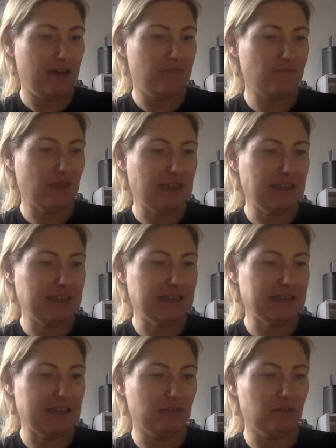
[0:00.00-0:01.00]

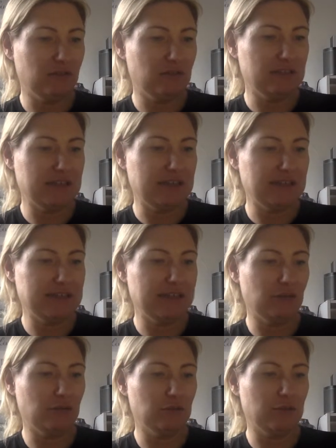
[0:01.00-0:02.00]
Frankincense
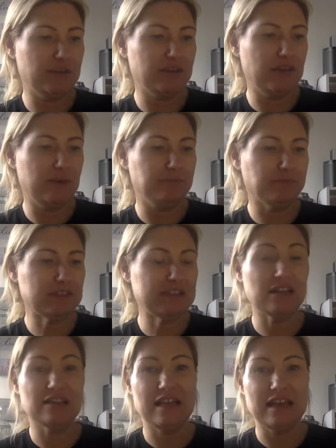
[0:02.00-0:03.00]
helps with
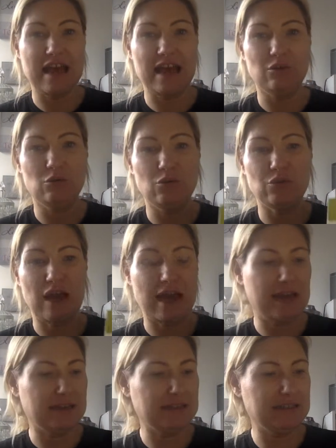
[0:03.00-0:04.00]
cellular health,
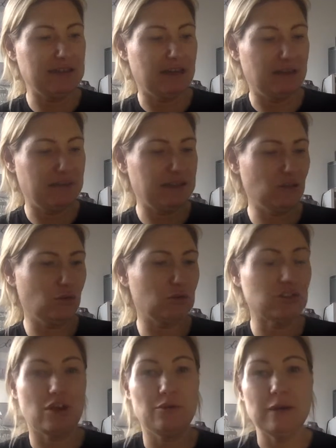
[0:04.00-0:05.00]
and it's
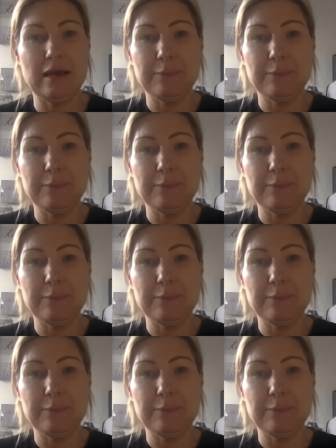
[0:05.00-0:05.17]
also